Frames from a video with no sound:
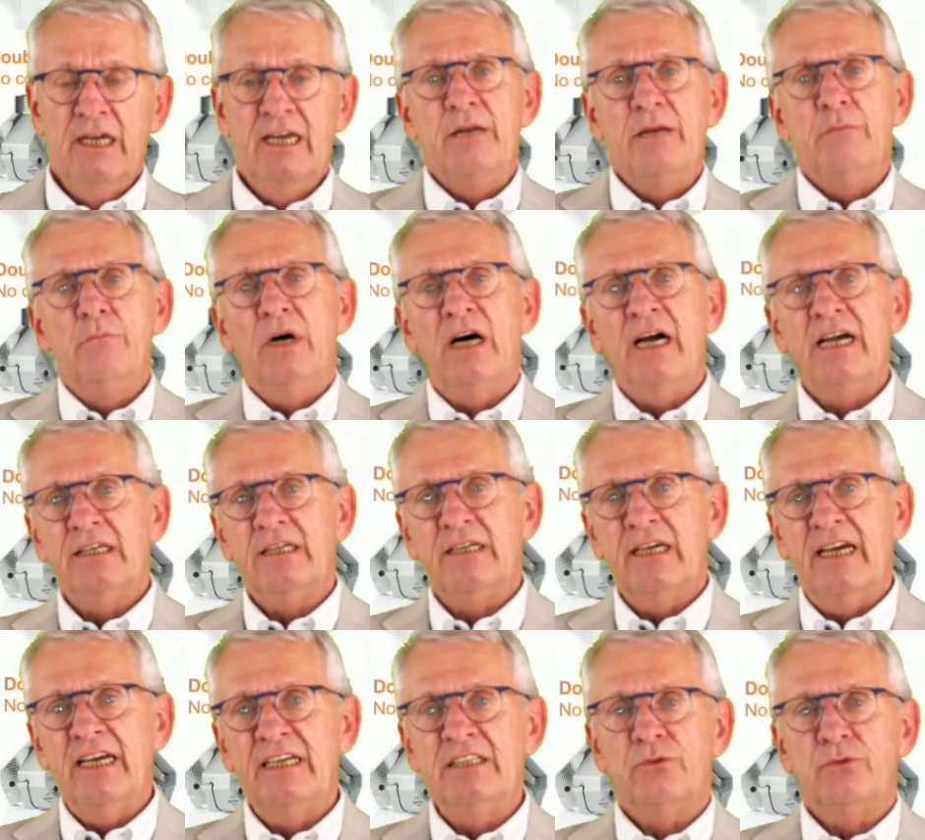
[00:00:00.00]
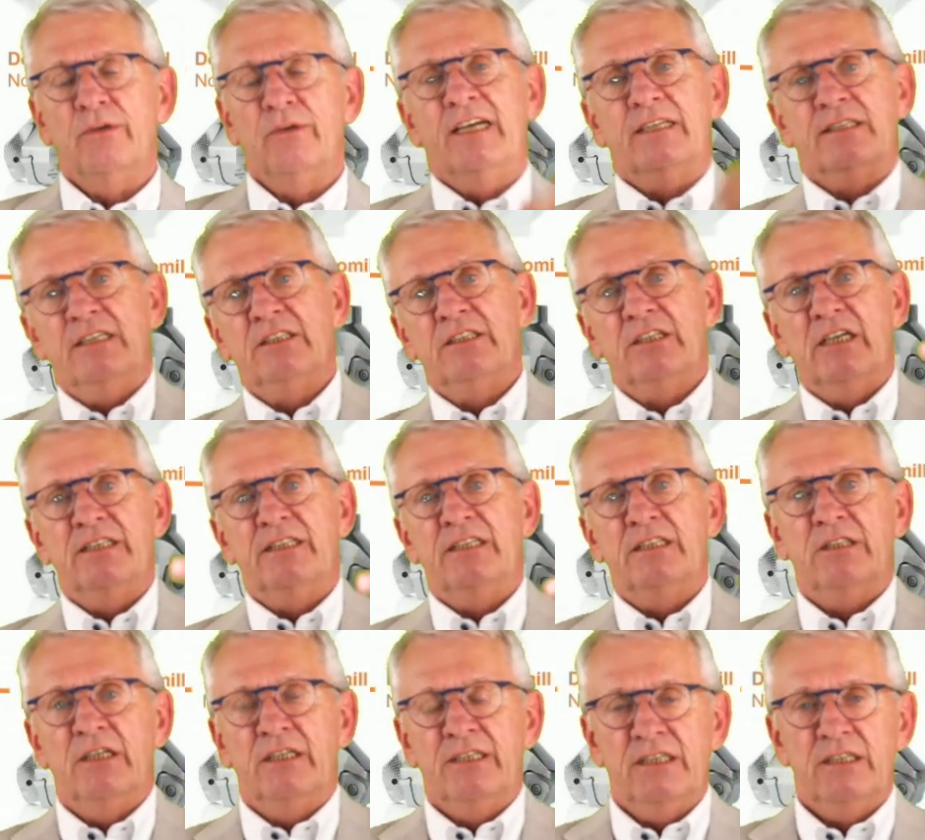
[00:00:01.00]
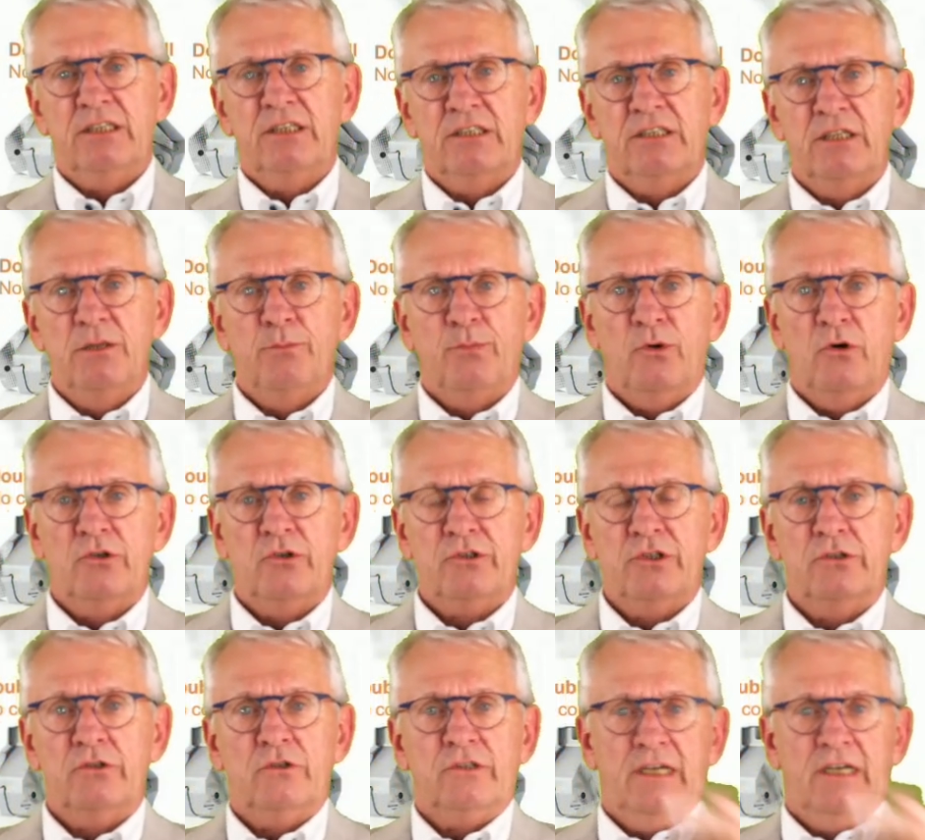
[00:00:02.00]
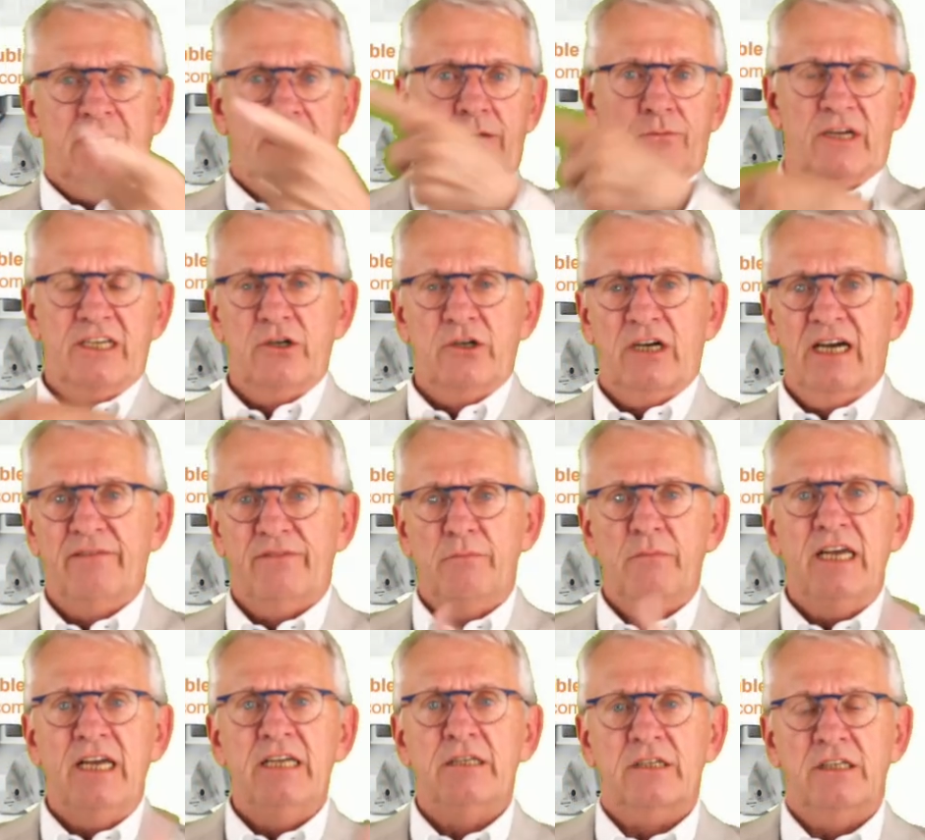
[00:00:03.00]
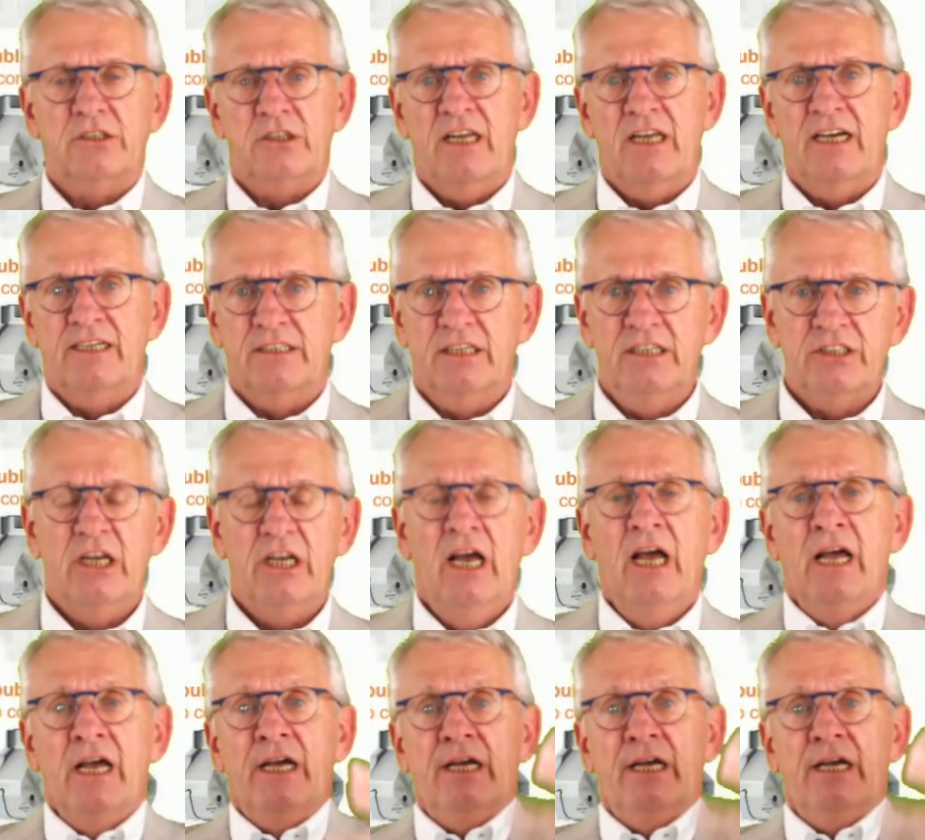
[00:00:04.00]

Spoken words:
In my case, where this and this and this is important, okay, when you have a matrix like this,